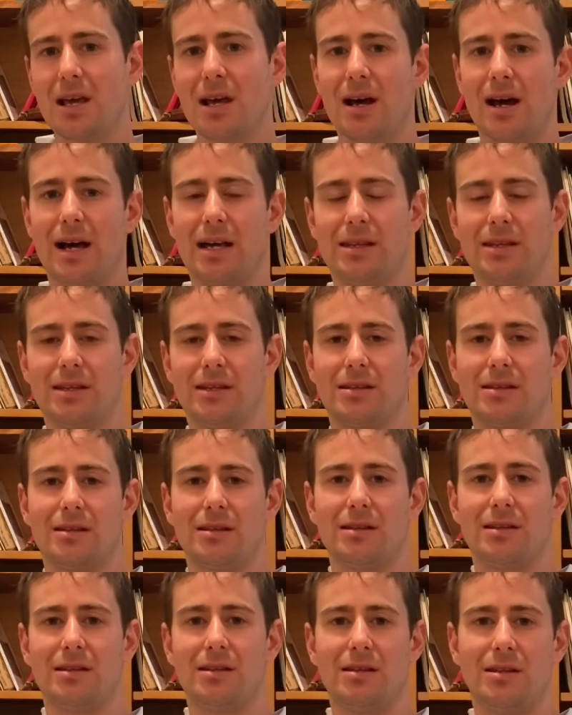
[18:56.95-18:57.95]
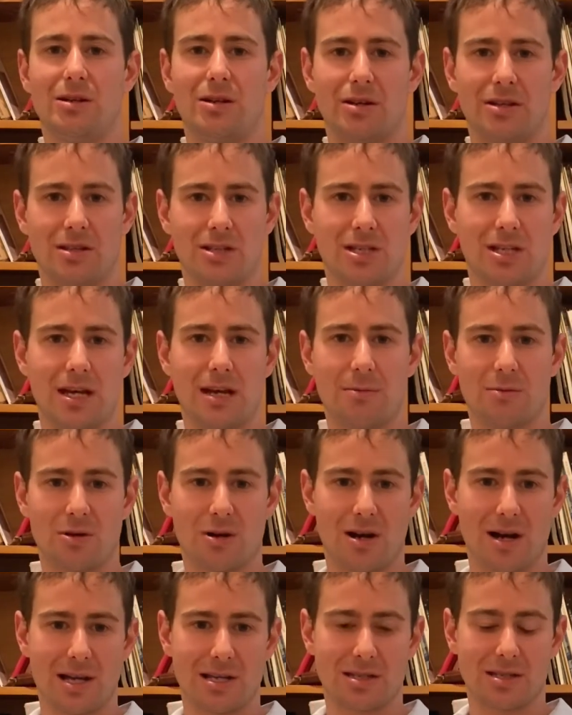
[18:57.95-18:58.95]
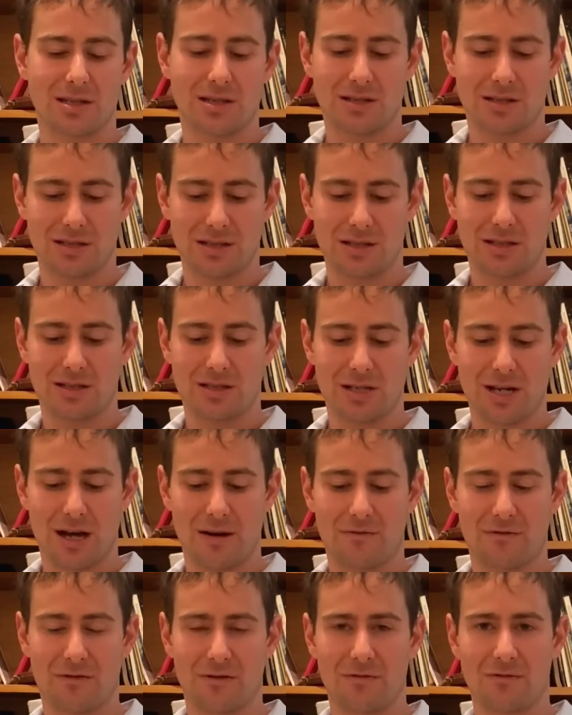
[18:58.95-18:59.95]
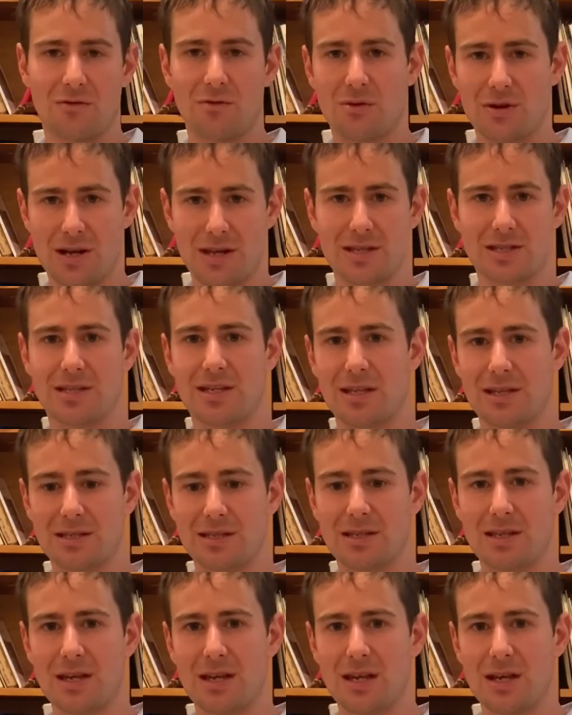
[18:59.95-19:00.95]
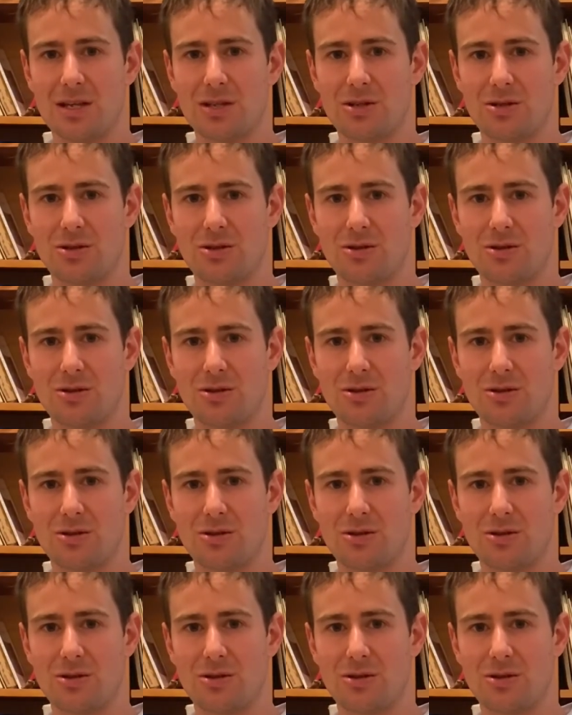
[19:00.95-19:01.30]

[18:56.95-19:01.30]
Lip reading: I think that the share price did jump from 14 cents to